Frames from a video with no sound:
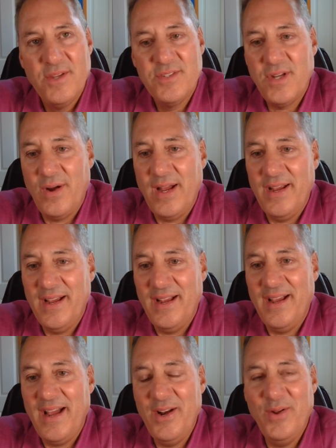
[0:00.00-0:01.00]
So
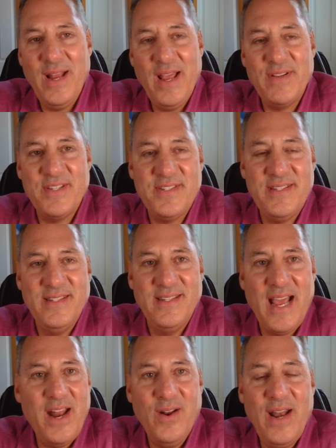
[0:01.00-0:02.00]
I
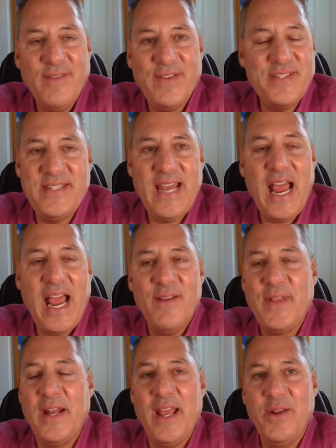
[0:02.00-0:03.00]
don't have a
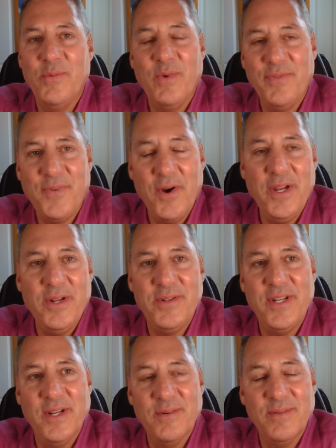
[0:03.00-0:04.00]
staff that I can refer
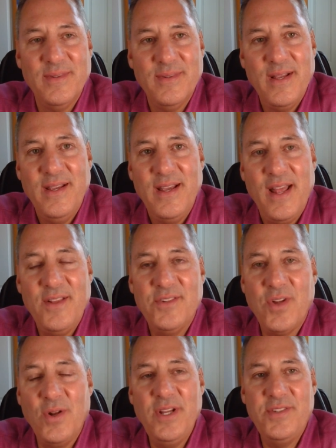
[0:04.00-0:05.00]
you to. And
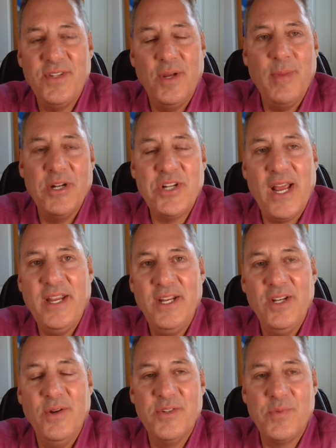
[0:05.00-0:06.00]
there's only so much I
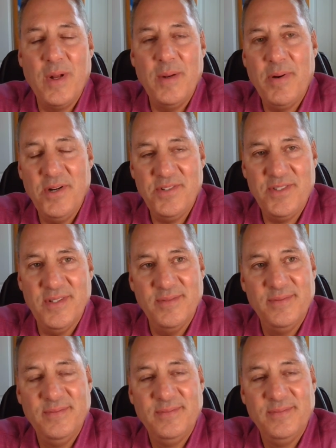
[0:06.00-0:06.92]
can do as one person.